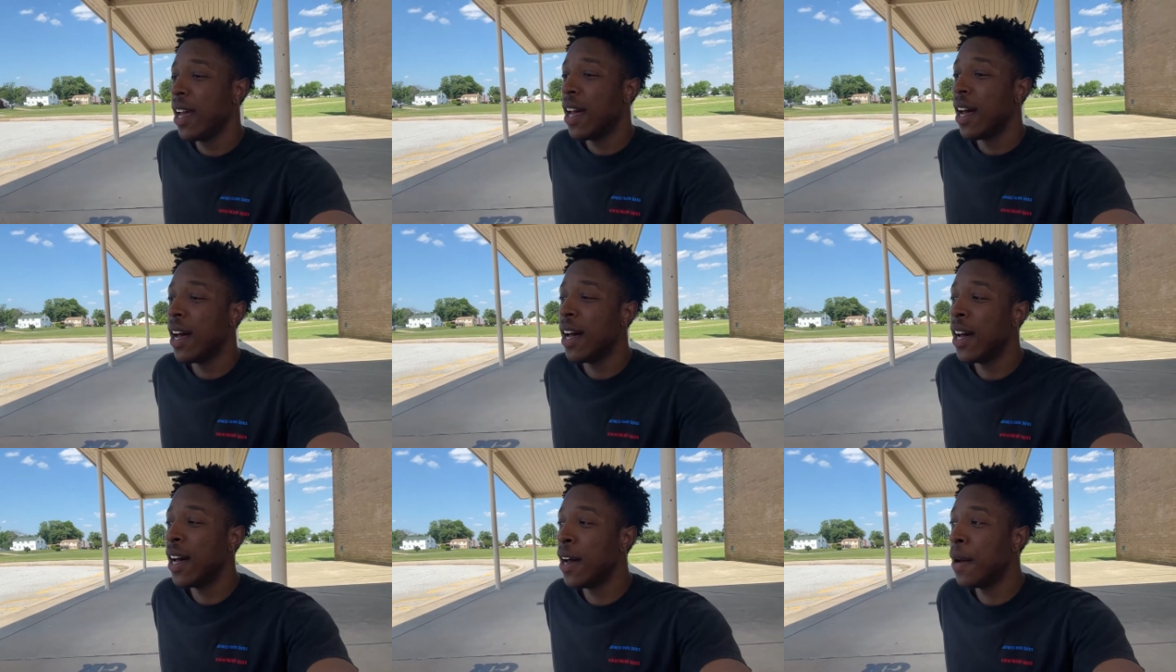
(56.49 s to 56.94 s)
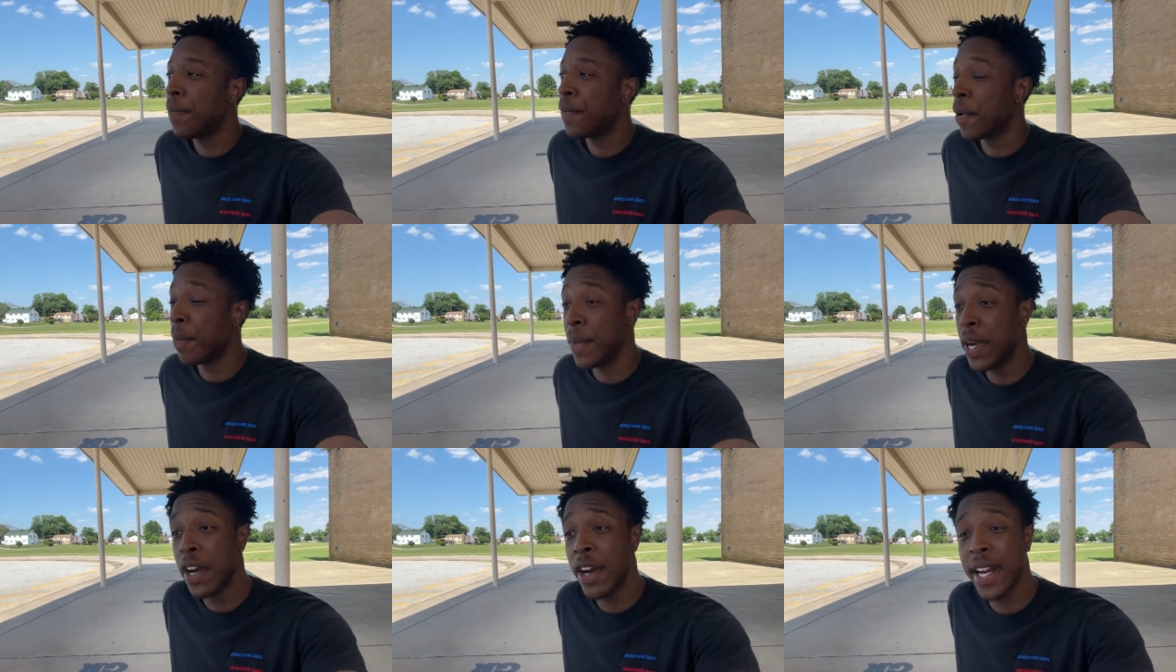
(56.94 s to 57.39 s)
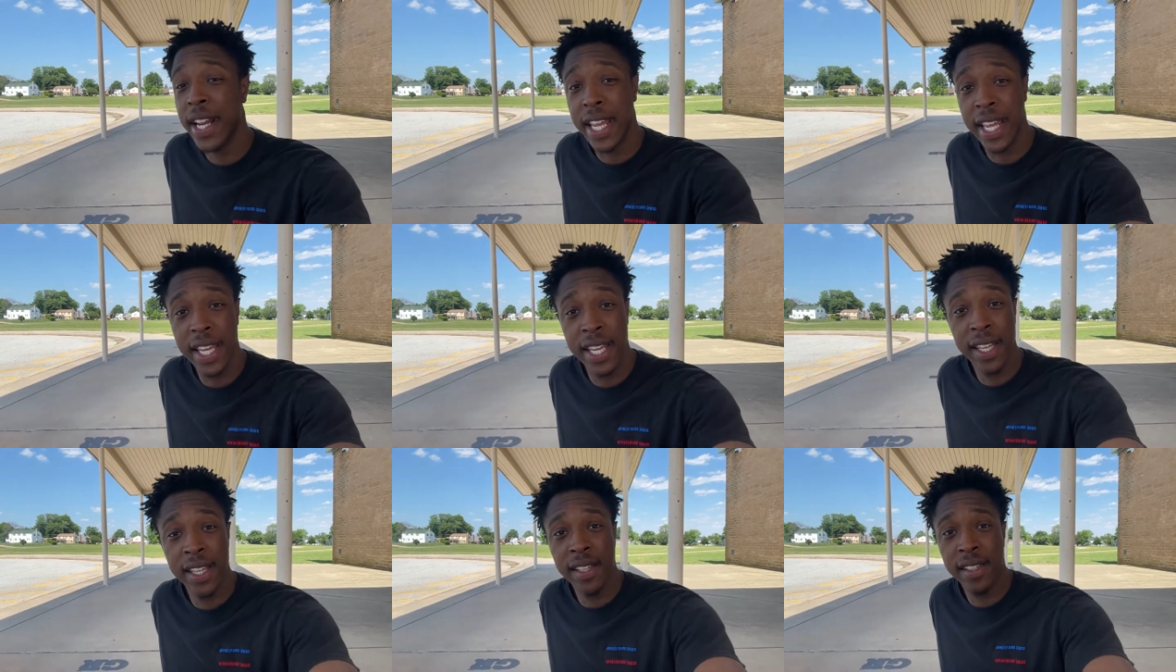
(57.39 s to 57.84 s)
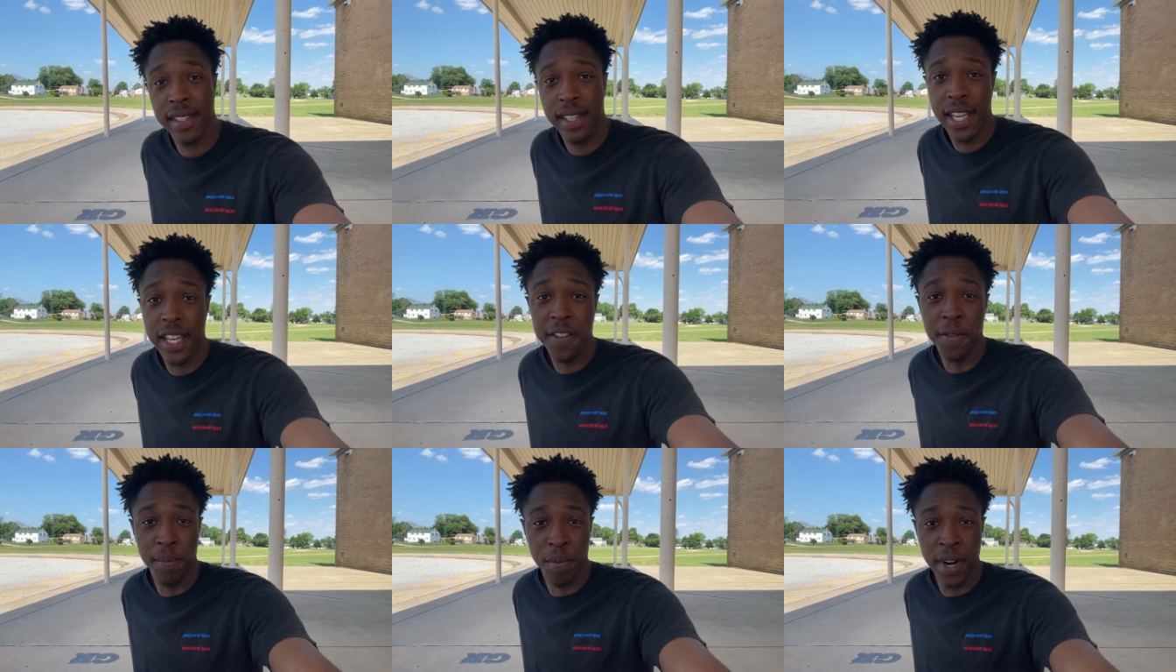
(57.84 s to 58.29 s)
uh, premiering his
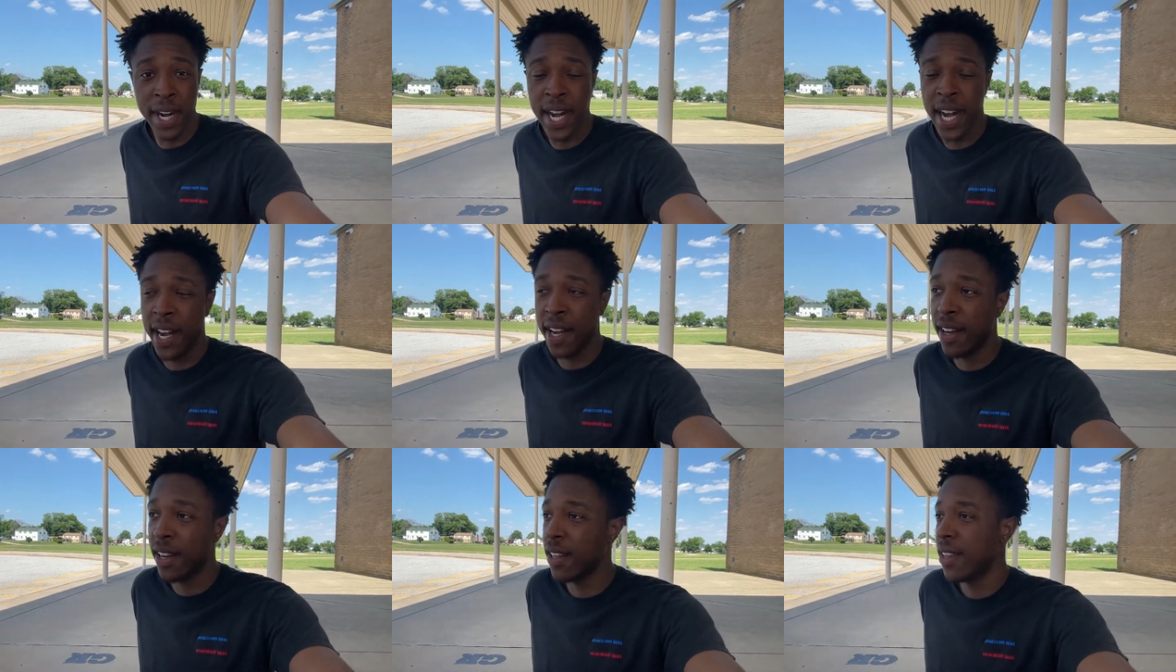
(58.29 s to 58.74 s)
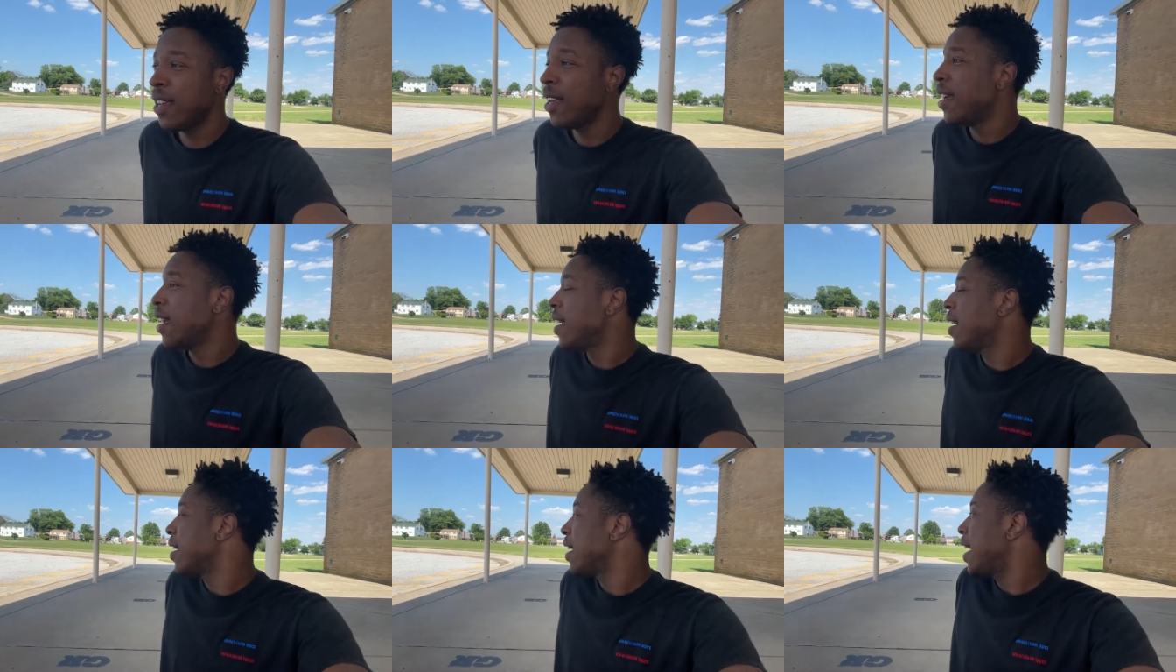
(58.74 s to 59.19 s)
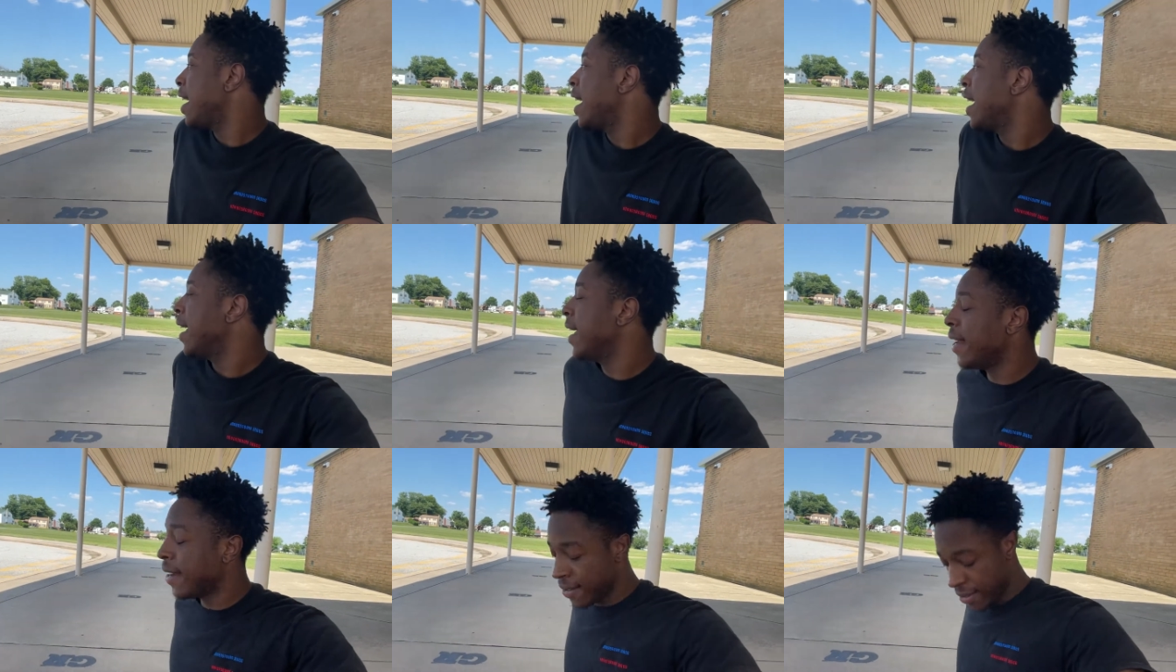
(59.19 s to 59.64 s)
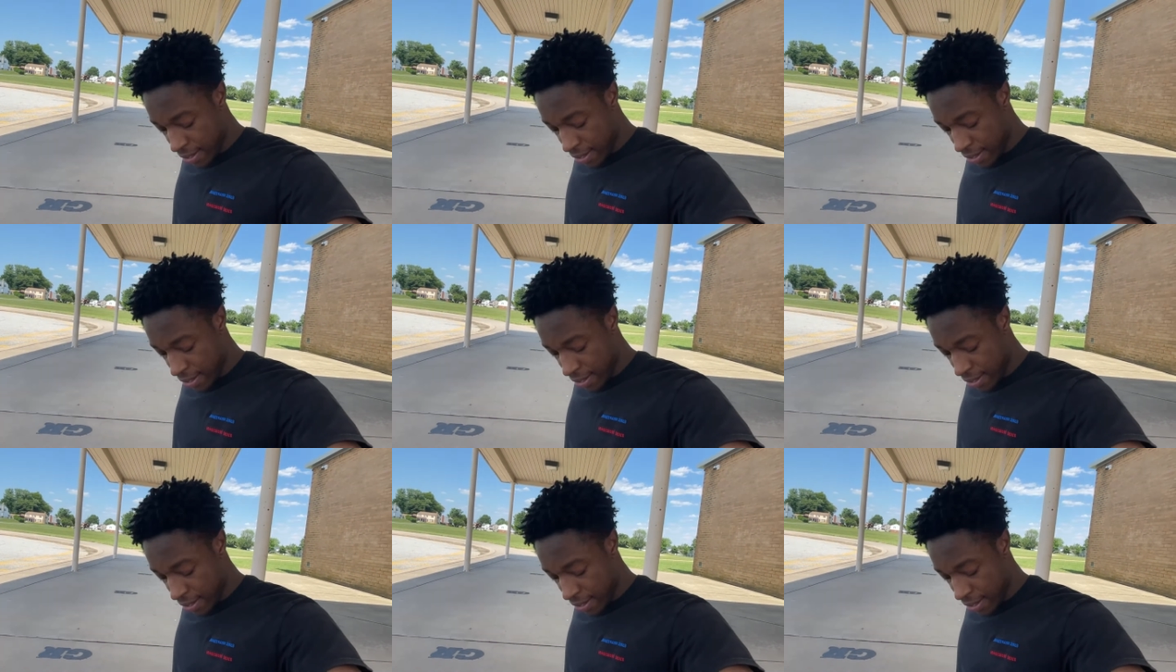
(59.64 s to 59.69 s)
his brand and